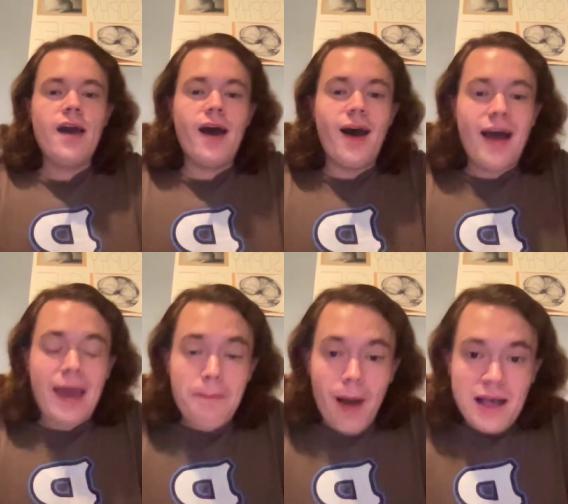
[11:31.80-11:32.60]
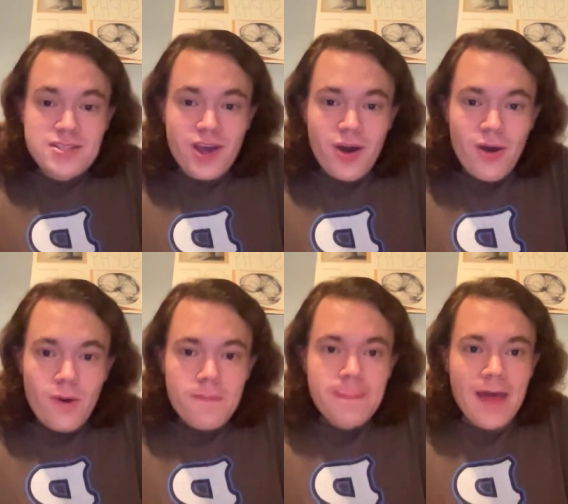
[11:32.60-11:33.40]
And
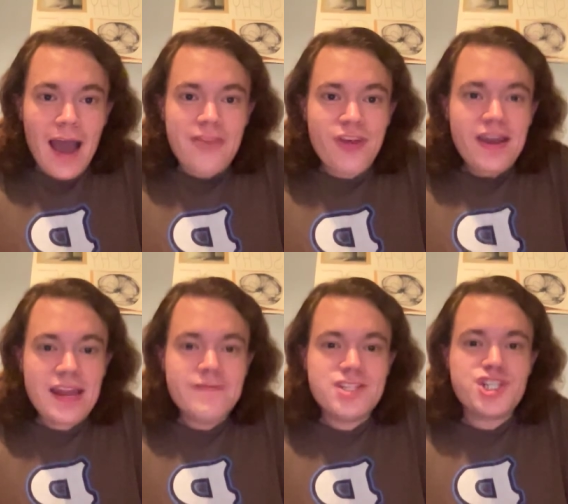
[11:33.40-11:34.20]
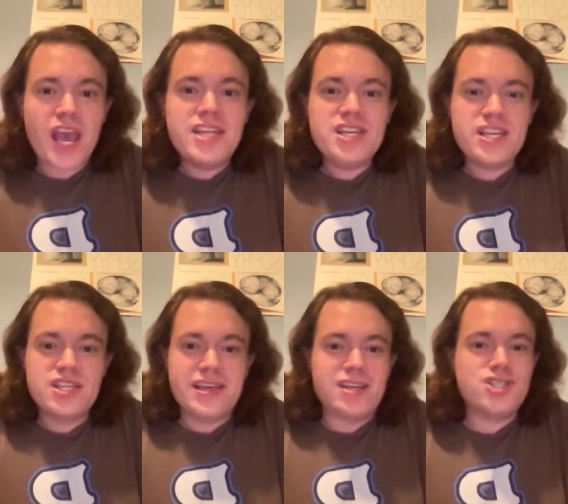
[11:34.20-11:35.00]
Mosco, I think, kind of changing
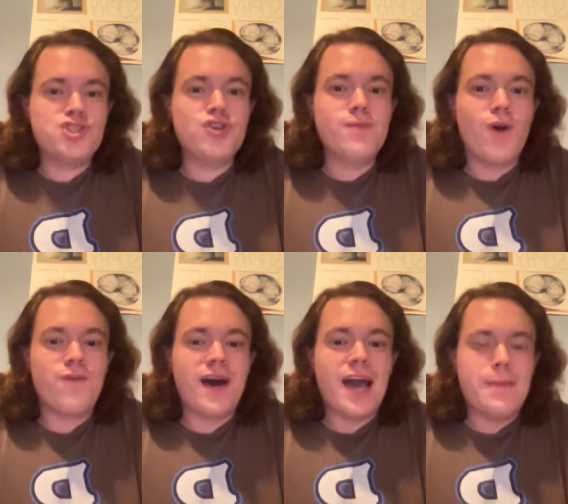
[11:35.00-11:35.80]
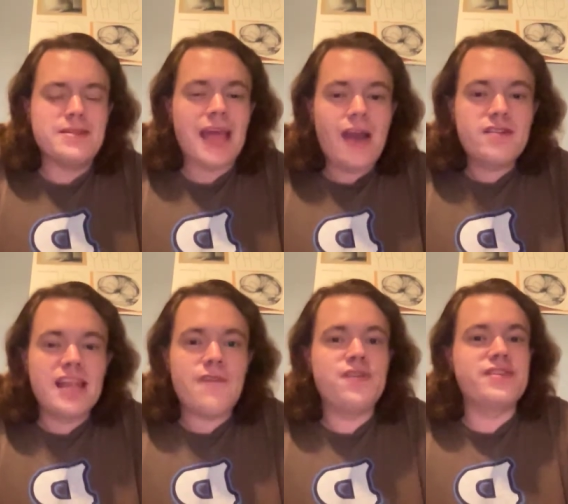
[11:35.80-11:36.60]
into like a sumo vibe. His hair
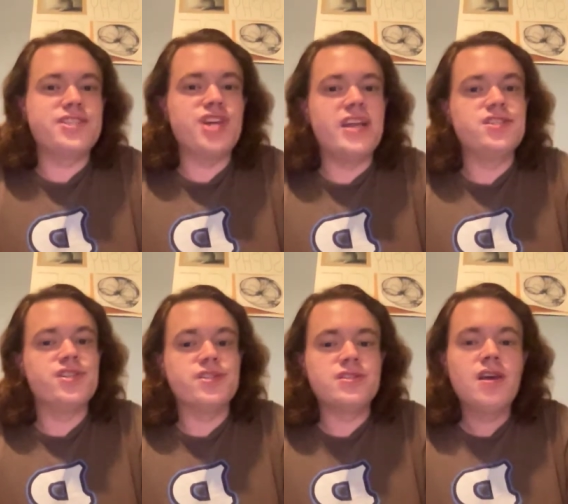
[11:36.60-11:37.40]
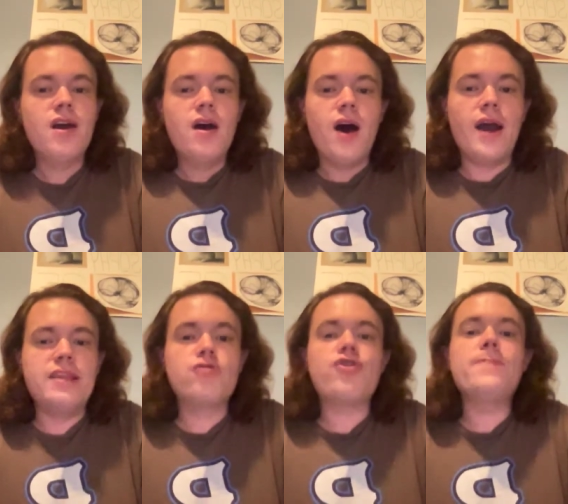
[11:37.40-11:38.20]
definitely changes.
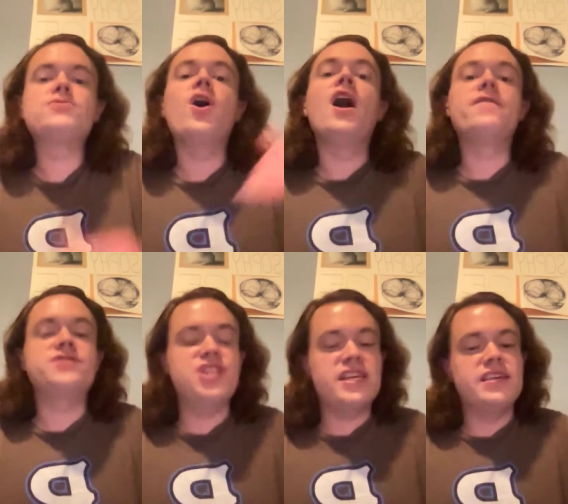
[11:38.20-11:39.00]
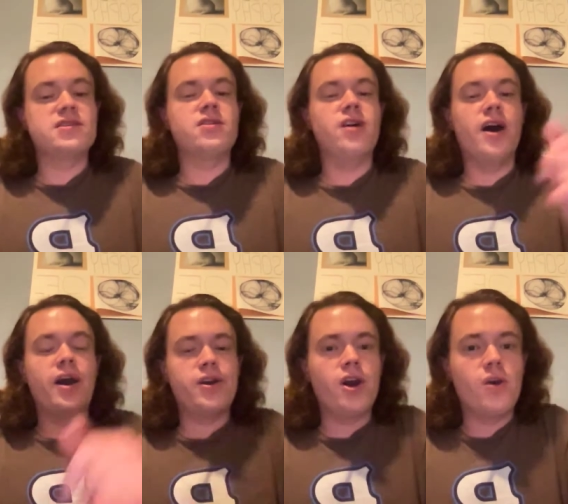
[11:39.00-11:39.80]
And he rips off Shiki's
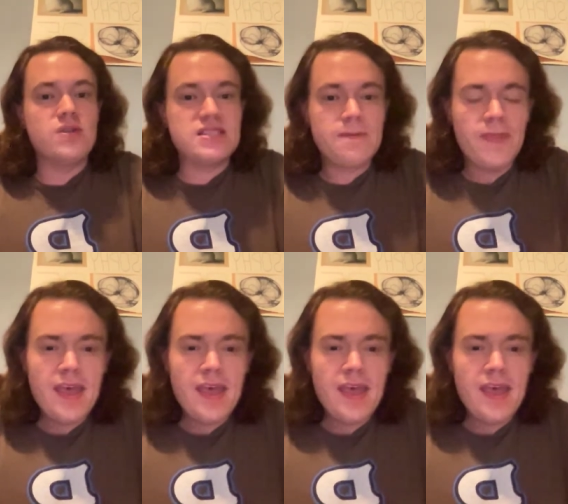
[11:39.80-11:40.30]
coat.